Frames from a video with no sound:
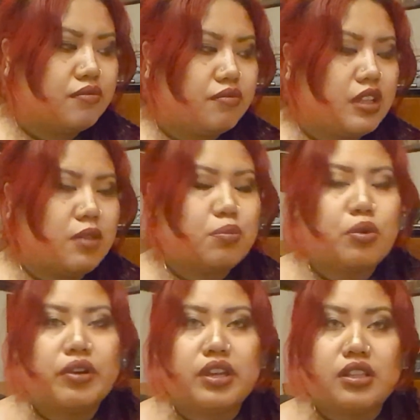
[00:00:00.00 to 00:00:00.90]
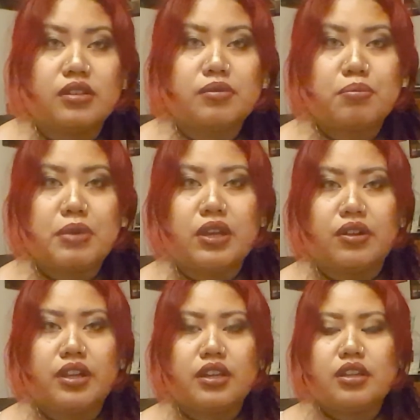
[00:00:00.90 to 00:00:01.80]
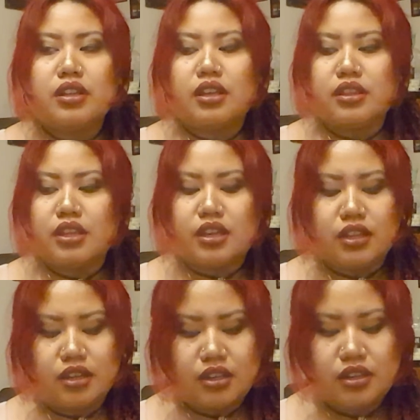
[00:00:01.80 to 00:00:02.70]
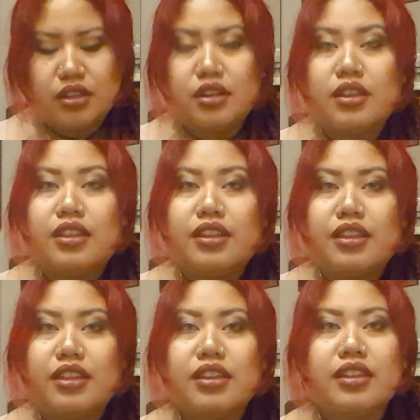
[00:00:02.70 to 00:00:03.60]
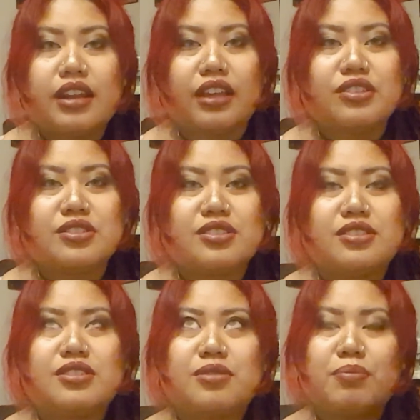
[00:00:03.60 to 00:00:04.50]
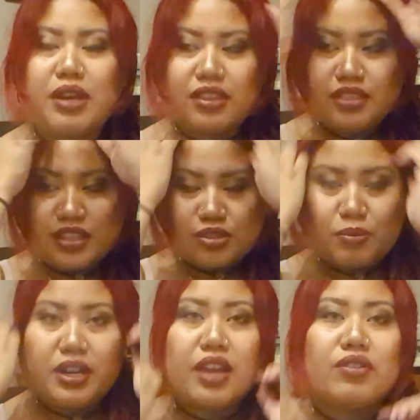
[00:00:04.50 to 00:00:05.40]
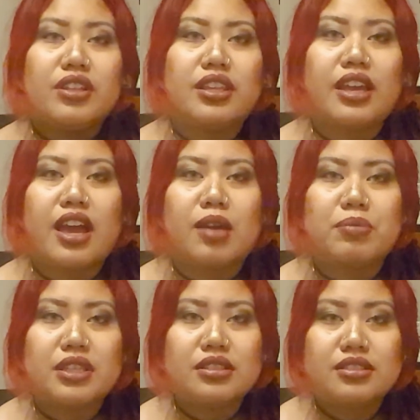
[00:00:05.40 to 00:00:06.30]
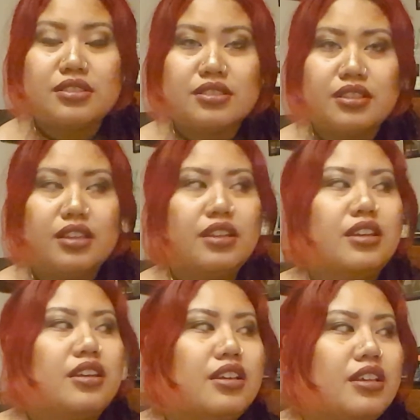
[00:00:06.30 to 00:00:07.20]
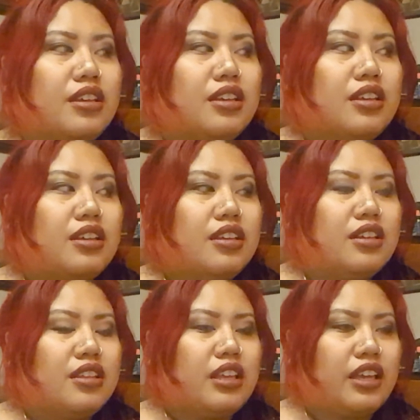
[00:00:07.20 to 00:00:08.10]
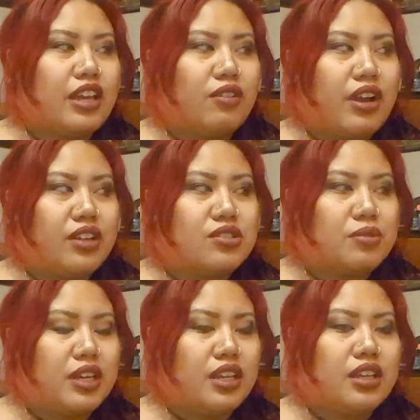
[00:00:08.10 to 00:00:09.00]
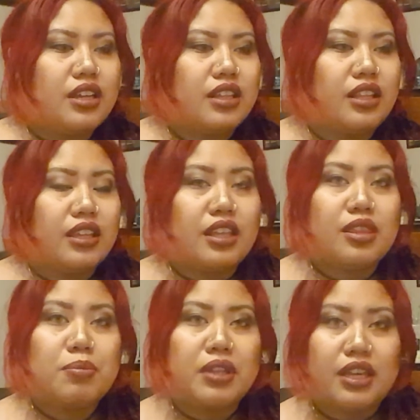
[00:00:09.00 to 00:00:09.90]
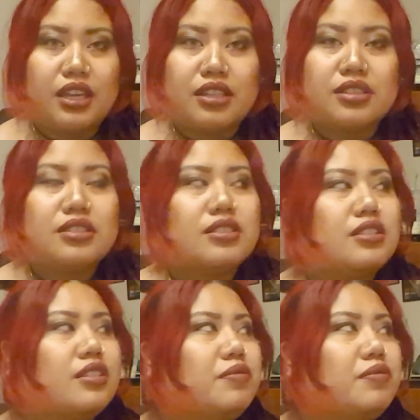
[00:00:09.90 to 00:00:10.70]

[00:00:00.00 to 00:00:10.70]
important period, and then next month is when everything happens. Like I graduate and then get the place.